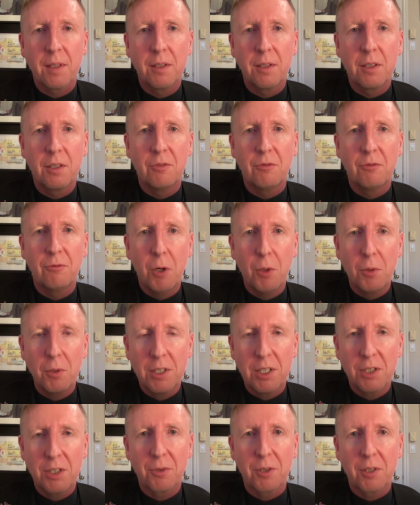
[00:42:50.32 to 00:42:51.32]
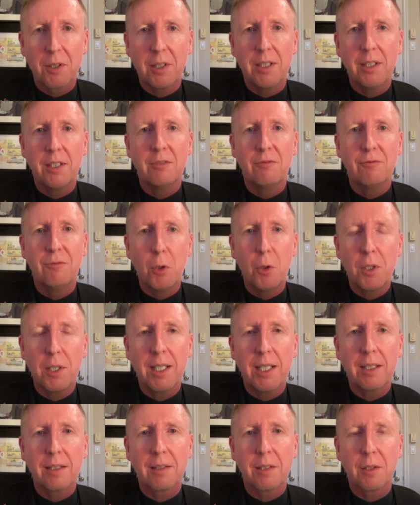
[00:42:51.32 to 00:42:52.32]
to vote differently, to vote
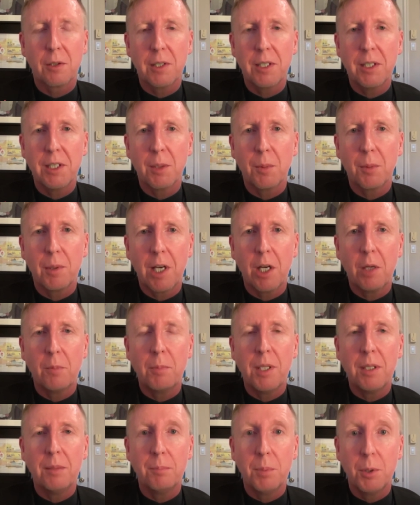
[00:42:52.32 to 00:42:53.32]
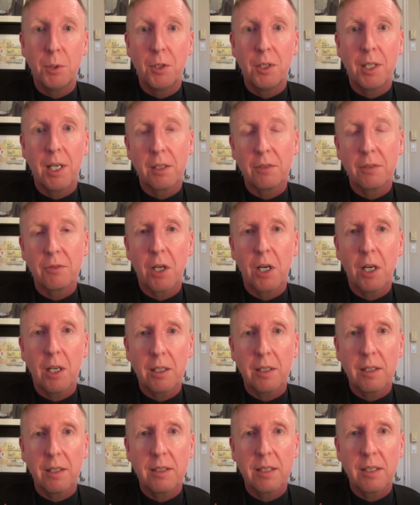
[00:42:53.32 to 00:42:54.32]
against their leader without being booted out of
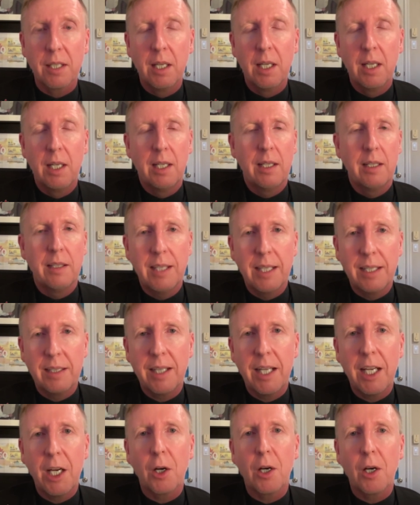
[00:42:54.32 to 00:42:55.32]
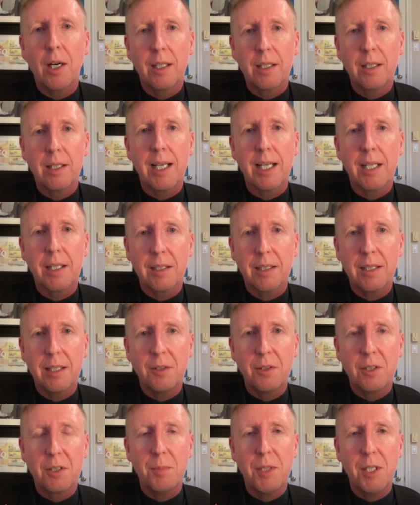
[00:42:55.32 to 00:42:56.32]
caucus, then they are unlikely
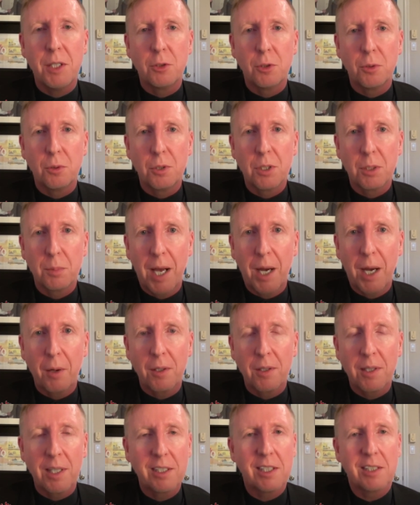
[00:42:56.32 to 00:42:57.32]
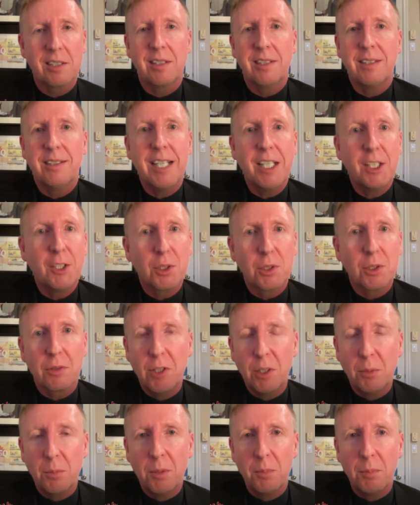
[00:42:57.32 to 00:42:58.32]
to speak truth to power. That's just the nature of
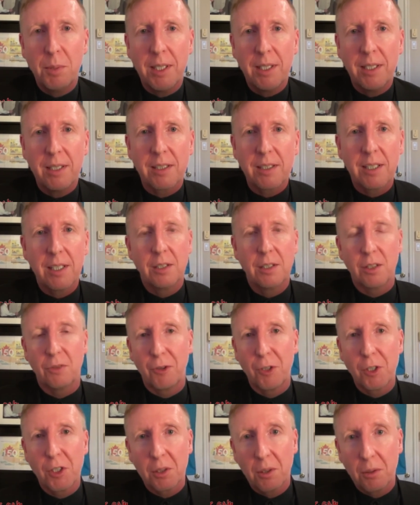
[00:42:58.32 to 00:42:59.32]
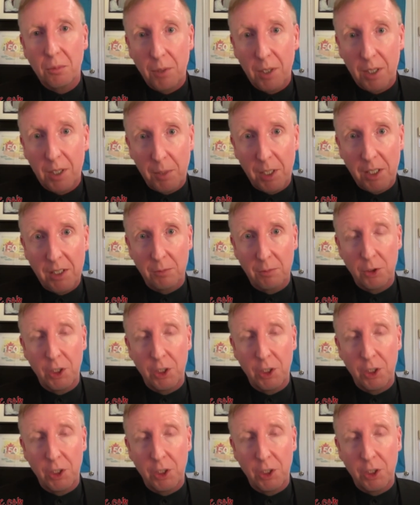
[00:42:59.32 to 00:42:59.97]
human beings. So, first, we got to make some